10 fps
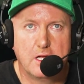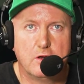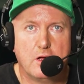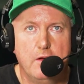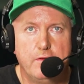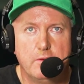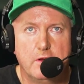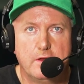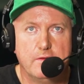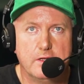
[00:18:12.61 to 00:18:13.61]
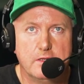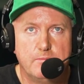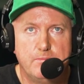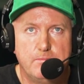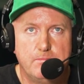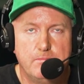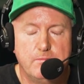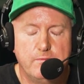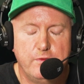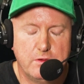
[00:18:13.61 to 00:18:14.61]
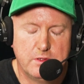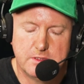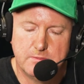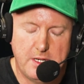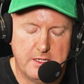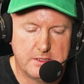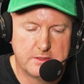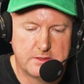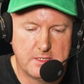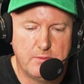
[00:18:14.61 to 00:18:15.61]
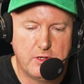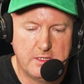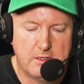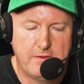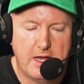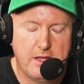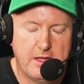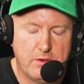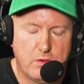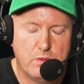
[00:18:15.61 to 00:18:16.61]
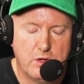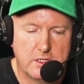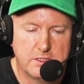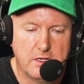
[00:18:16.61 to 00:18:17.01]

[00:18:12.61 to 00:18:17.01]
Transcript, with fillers: So look, hopefully we've given viewers and punters some idea of how that all works.